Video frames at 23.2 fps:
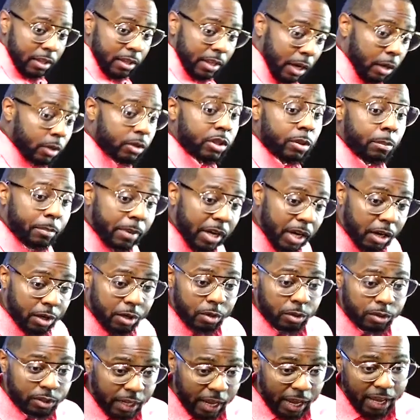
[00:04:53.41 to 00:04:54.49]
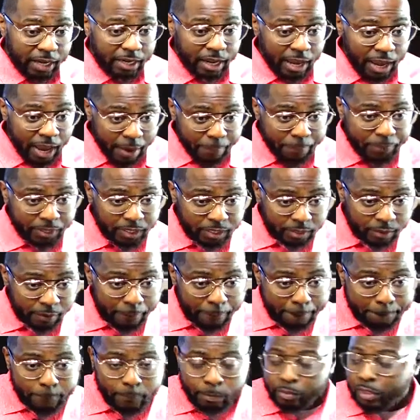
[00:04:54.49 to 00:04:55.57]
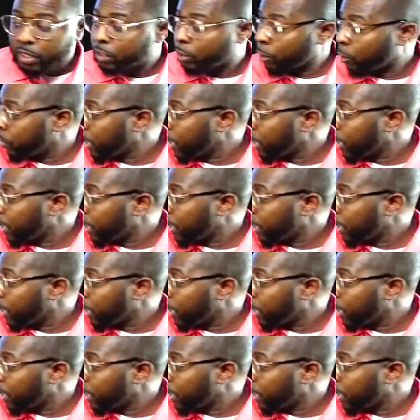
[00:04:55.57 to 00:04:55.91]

There were some miracles that had to happen. So